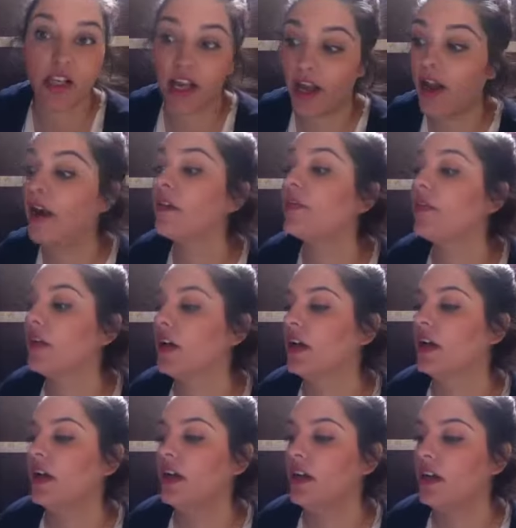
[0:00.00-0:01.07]
I have
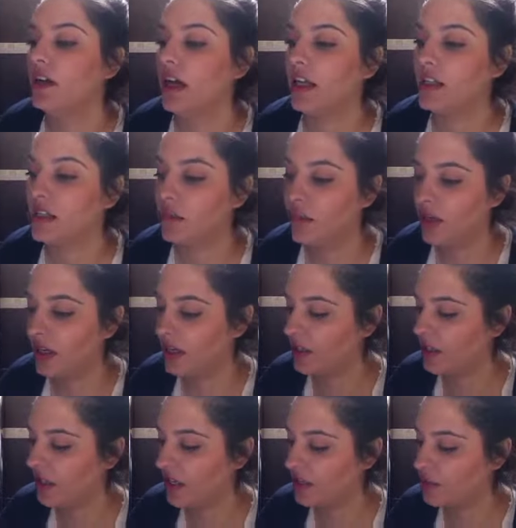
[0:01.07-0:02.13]
liked someone,
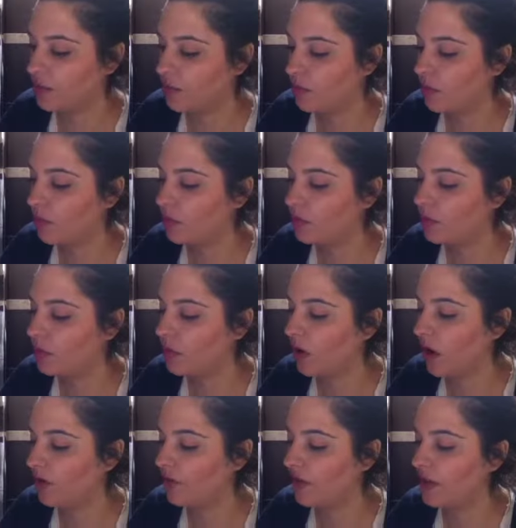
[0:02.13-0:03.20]
and
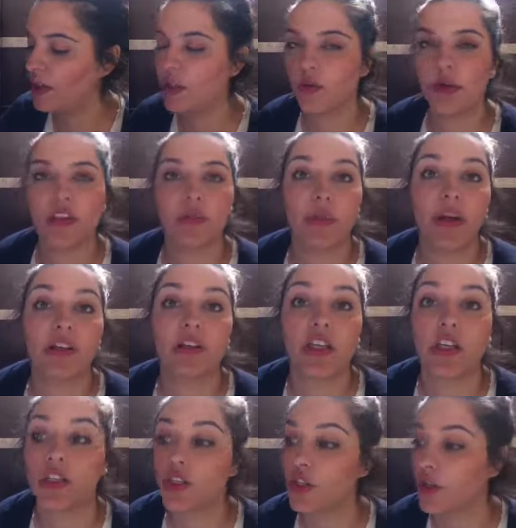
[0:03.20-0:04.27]
I find it's always the best
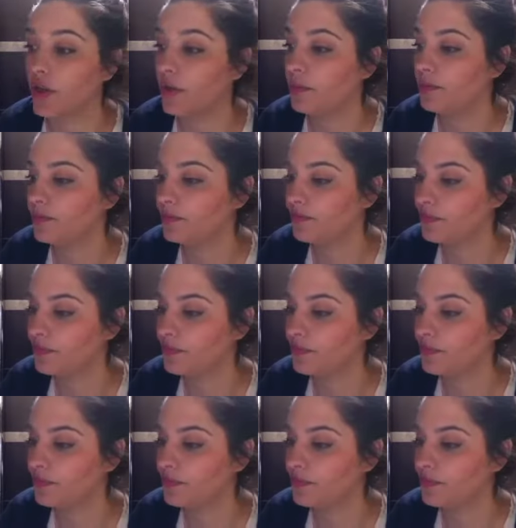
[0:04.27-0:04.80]
thing to do.